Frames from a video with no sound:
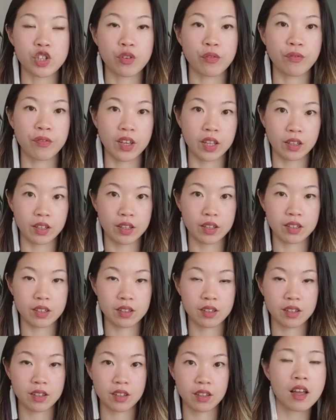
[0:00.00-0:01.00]
to feel it.
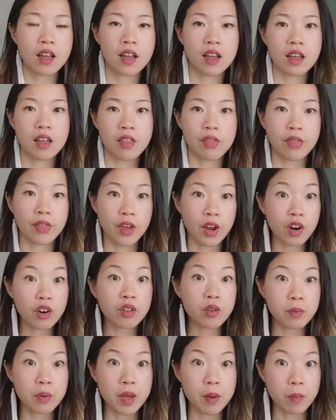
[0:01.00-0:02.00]
They're
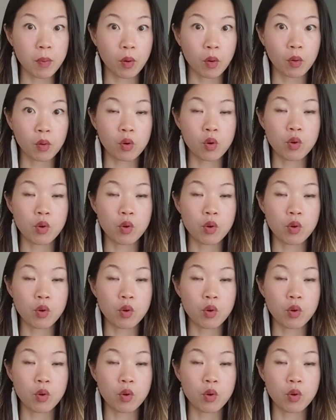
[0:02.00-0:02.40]
the people